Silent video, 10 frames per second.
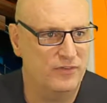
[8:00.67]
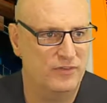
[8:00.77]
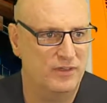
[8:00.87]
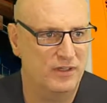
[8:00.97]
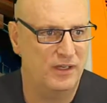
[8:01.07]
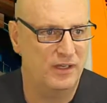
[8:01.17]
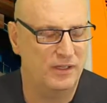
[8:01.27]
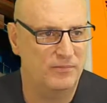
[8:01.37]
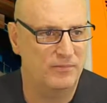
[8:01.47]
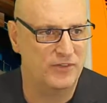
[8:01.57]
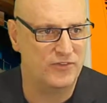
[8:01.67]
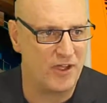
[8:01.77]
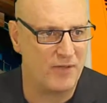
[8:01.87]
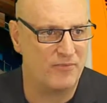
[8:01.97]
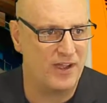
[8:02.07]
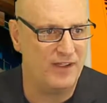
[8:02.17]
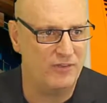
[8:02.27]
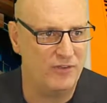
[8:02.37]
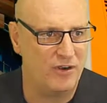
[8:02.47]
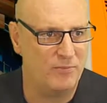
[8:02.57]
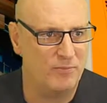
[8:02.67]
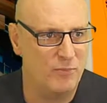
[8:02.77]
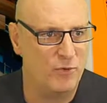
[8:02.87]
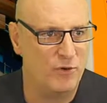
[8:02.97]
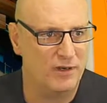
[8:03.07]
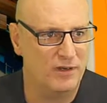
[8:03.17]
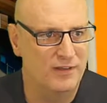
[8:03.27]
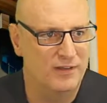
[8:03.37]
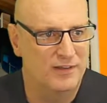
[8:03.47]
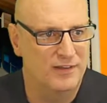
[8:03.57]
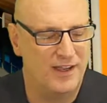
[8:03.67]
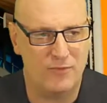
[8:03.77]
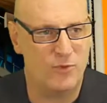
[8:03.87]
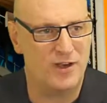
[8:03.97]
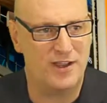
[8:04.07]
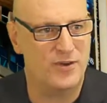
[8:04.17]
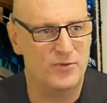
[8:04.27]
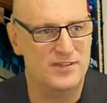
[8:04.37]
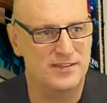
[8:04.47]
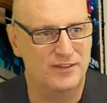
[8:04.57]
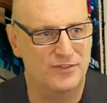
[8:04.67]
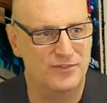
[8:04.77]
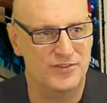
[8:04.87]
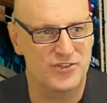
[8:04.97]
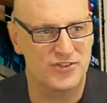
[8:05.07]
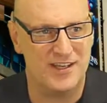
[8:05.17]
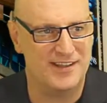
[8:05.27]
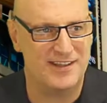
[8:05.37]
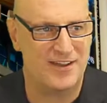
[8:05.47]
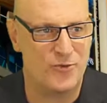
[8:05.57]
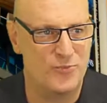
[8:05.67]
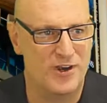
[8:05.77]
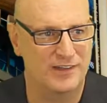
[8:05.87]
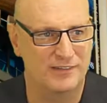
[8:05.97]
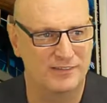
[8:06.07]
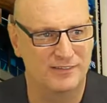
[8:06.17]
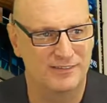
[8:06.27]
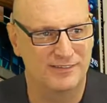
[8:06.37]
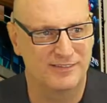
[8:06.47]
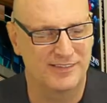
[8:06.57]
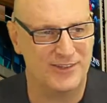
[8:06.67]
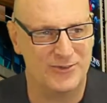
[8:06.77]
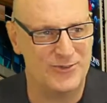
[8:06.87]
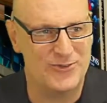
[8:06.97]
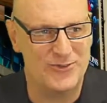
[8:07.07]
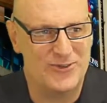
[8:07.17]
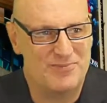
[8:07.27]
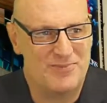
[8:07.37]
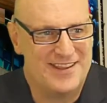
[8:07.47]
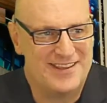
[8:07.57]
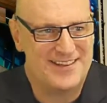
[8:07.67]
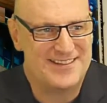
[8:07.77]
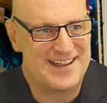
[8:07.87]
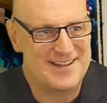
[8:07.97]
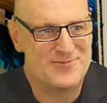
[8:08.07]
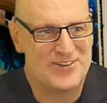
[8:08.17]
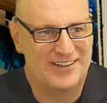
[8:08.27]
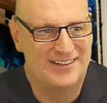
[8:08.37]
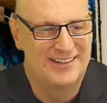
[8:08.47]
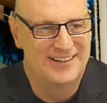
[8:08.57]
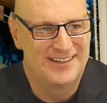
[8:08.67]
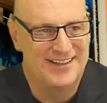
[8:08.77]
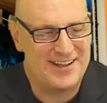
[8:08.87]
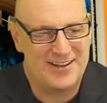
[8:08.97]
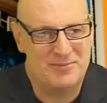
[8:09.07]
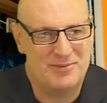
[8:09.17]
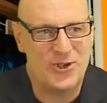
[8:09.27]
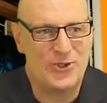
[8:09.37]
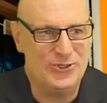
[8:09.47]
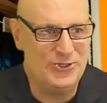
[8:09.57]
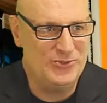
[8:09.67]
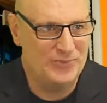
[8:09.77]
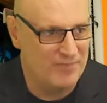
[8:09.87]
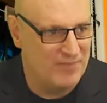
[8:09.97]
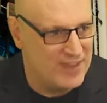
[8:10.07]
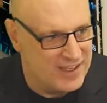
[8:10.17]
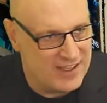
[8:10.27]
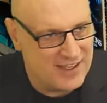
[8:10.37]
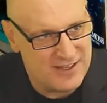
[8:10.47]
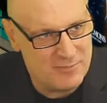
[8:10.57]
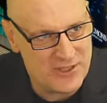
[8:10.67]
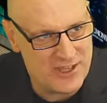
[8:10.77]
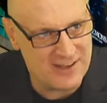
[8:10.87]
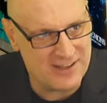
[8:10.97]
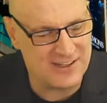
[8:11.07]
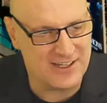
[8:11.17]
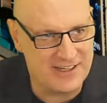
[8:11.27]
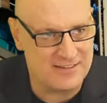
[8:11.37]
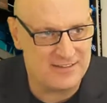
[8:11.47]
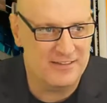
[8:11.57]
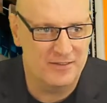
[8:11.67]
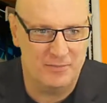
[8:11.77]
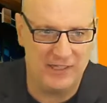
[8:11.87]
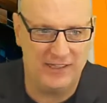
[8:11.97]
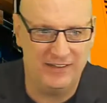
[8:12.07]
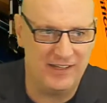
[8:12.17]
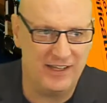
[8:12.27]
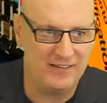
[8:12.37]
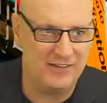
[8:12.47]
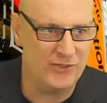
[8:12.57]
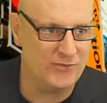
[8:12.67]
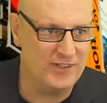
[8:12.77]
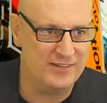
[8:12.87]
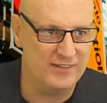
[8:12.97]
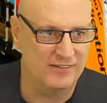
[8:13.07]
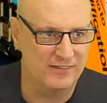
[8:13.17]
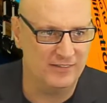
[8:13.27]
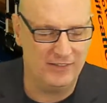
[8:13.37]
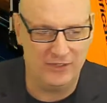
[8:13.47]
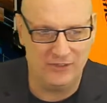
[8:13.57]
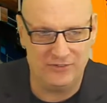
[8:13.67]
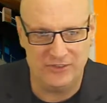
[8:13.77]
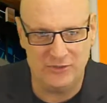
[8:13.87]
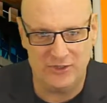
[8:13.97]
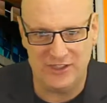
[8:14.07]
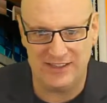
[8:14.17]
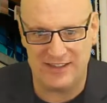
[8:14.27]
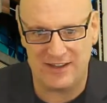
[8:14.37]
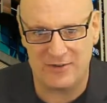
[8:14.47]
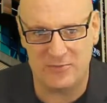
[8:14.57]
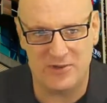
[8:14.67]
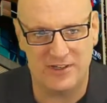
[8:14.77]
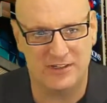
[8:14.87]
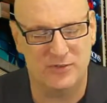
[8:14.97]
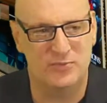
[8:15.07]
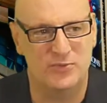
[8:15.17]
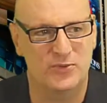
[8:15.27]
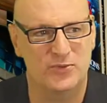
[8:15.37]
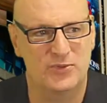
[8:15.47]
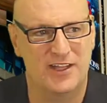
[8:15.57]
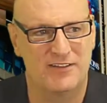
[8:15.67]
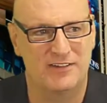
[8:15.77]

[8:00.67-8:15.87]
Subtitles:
the top 5. There are more. One I always think of is just hitting that home run. You could buy the next Amazon, and that could be all you. I didn't put that in the list, but that's another reason. You could hit that home run and you'd love it.